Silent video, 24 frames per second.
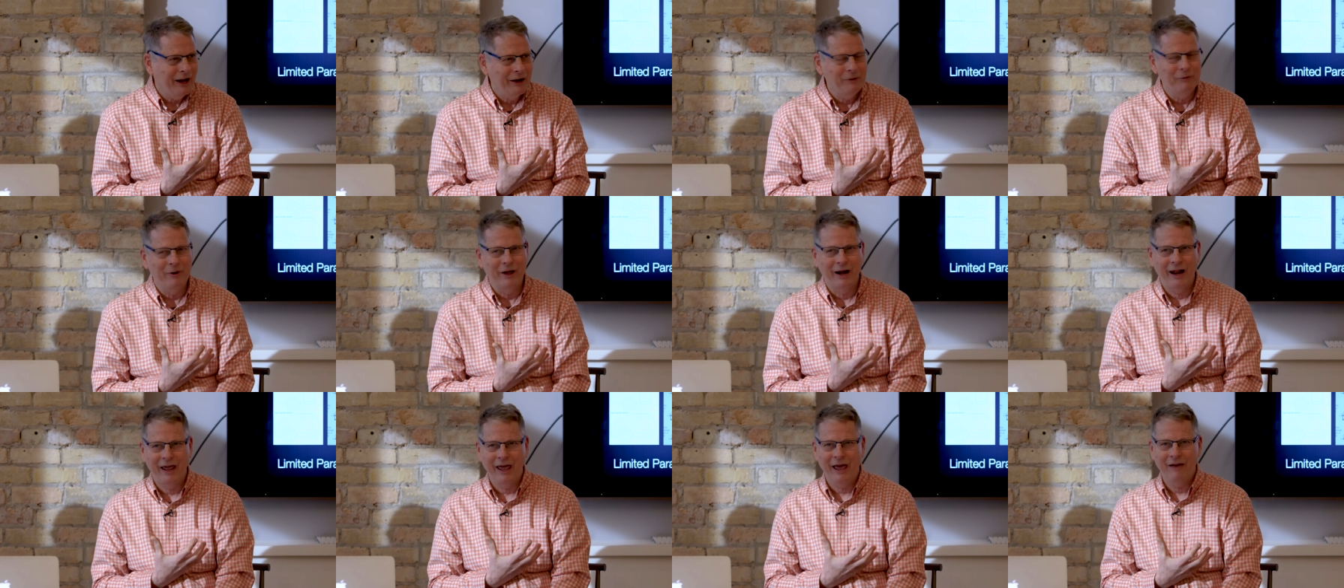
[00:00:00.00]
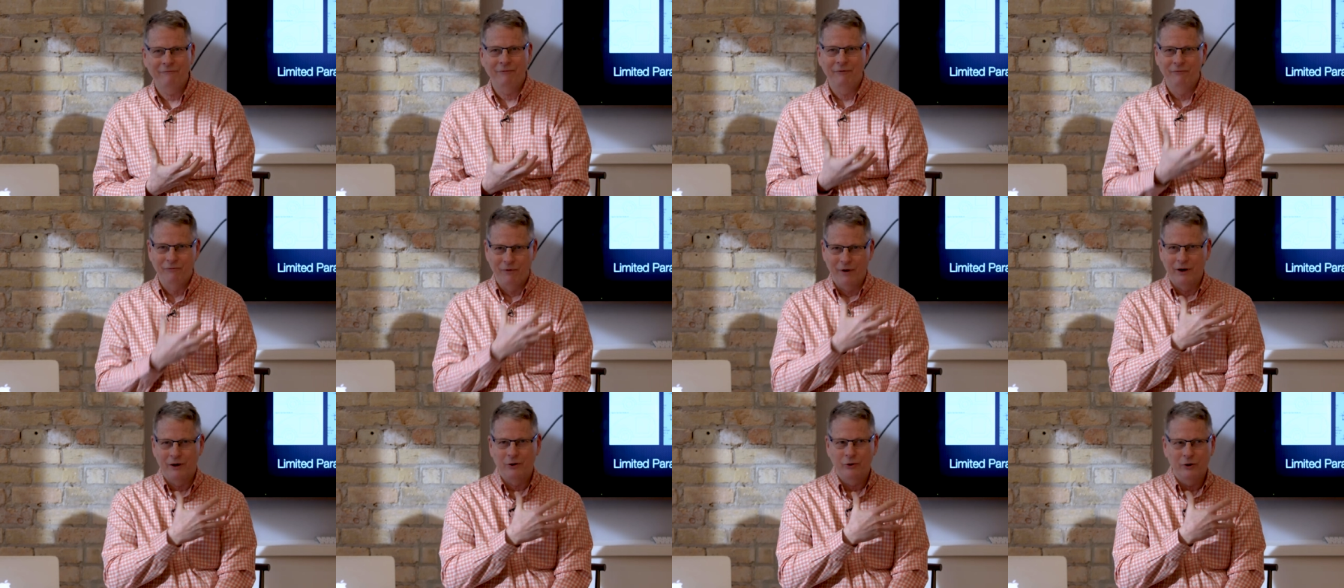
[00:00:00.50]
I'd want to
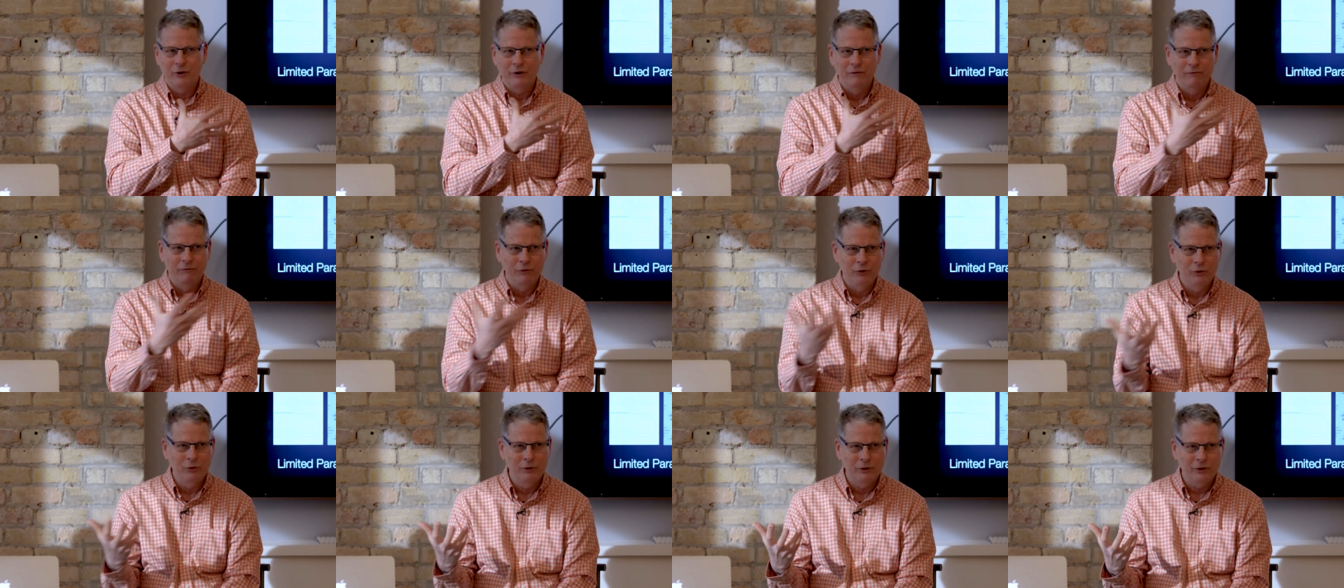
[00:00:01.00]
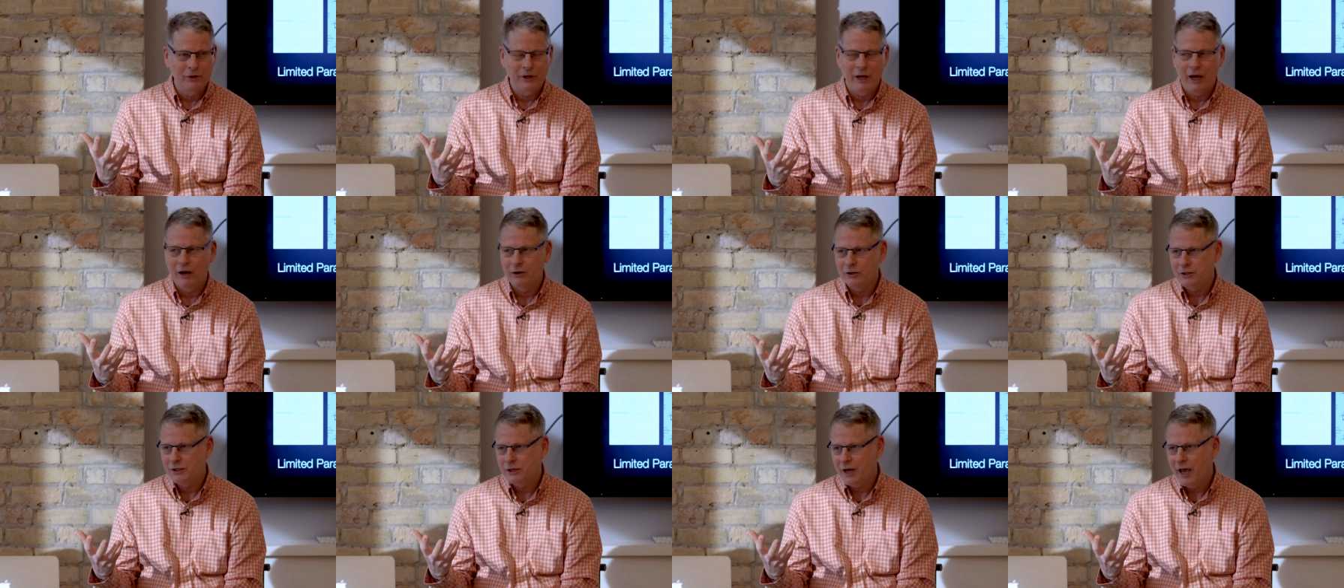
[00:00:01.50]
have a, a good view of the
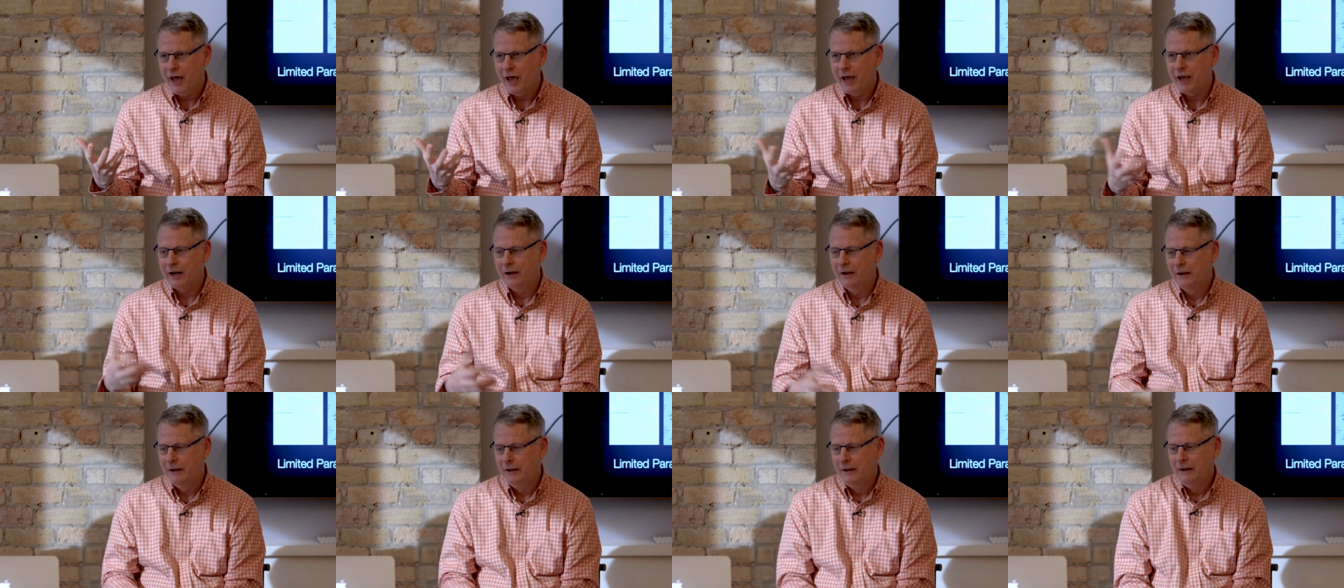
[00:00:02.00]
outside.